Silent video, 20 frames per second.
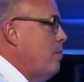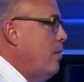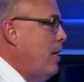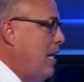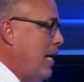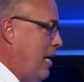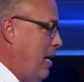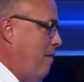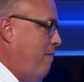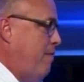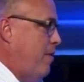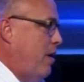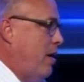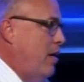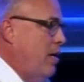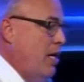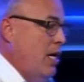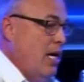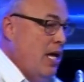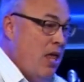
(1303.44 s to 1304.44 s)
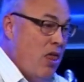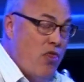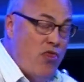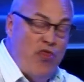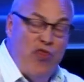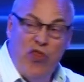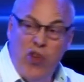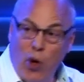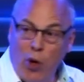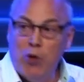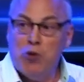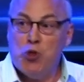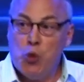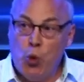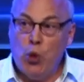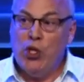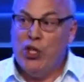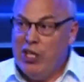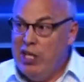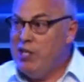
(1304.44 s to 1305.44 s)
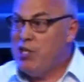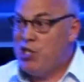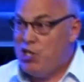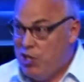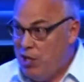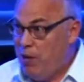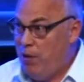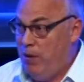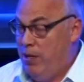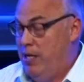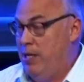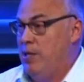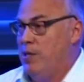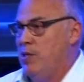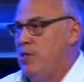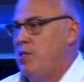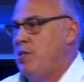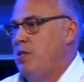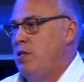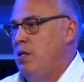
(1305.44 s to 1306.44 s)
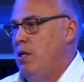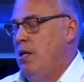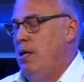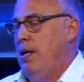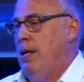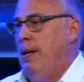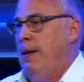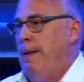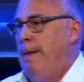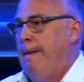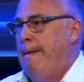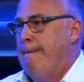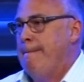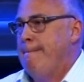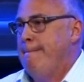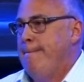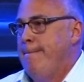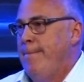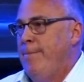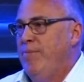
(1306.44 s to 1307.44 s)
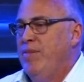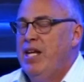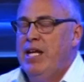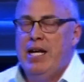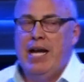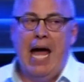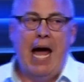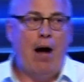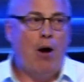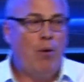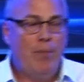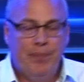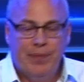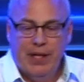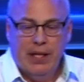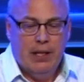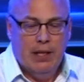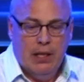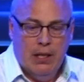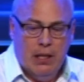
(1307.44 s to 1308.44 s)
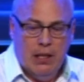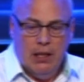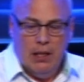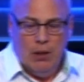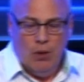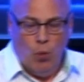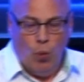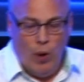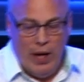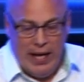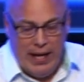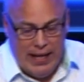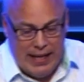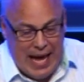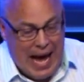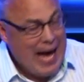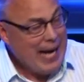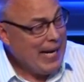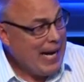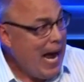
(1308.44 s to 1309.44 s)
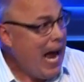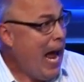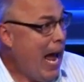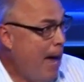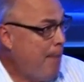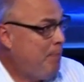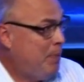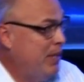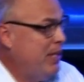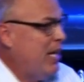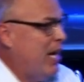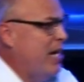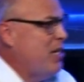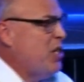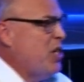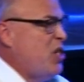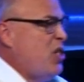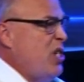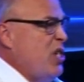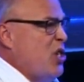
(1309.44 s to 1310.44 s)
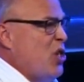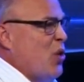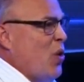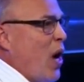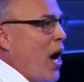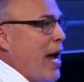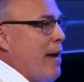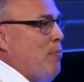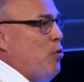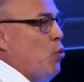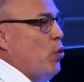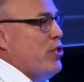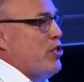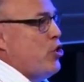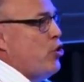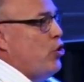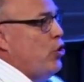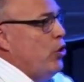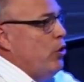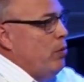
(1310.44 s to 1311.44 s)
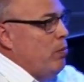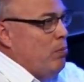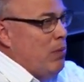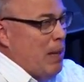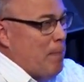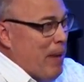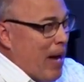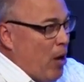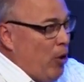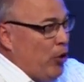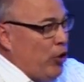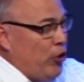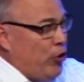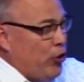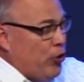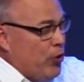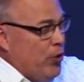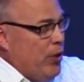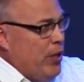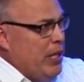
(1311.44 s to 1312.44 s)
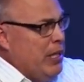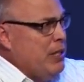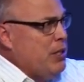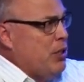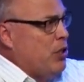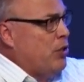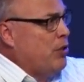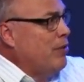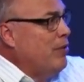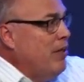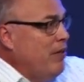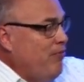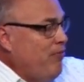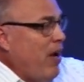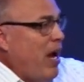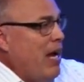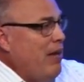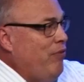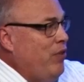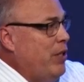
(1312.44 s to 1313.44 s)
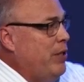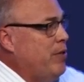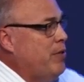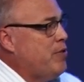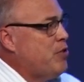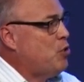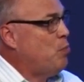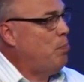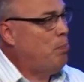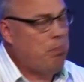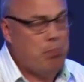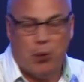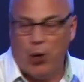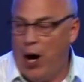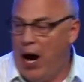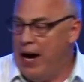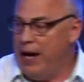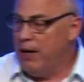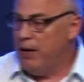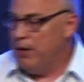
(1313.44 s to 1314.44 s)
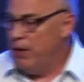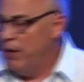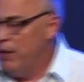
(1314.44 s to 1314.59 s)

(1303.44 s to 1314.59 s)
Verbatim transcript: Nineveh. Those were the Assyrians. Now, when that had happened that I just described was about 30 to 35 years prior